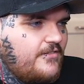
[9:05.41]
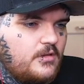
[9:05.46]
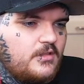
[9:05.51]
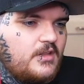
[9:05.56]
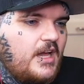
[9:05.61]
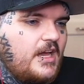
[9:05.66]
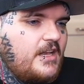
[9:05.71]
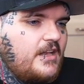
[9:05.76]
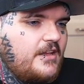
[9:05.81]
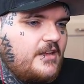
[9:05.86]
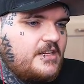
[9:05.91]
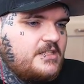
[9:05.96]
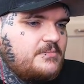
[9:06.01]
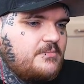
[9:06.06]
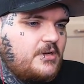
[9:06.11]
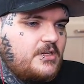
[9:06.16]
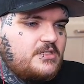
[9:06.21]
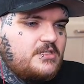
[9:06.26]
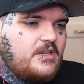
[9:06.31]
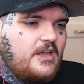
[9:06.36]
The lighting is
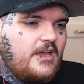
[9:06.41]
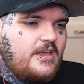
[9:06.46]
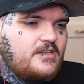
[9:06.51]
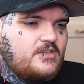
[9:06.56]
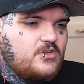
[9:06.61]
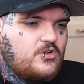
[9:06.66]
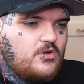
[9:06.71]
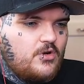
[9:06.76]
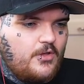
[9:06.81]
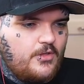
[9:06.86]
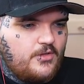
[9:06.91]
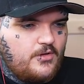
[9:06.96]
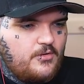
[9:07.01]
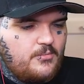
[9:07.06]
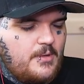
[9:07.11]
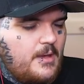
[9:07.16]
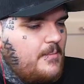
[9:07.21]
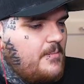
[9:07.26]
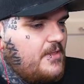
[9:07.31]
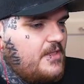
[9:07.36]
much nicer, although
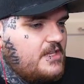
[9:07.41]
maybe